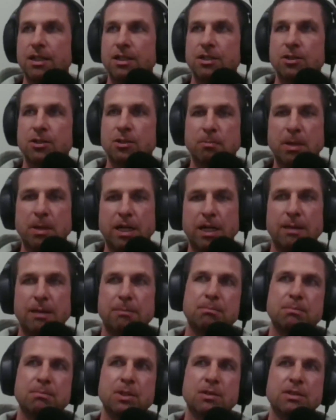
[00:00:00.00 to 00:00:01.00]
your
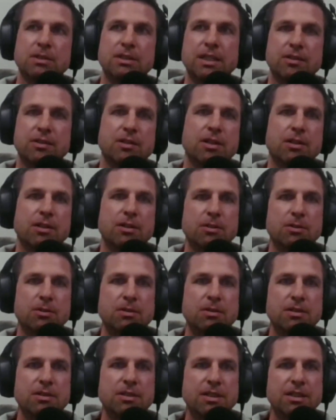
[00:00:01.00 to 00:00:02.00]
pop, your
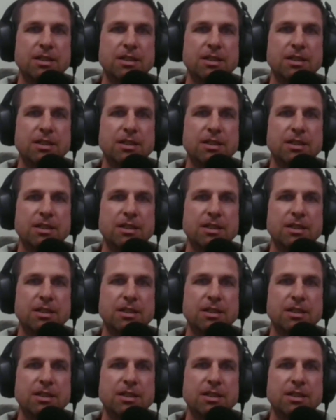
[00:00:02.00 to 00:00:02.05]
disco,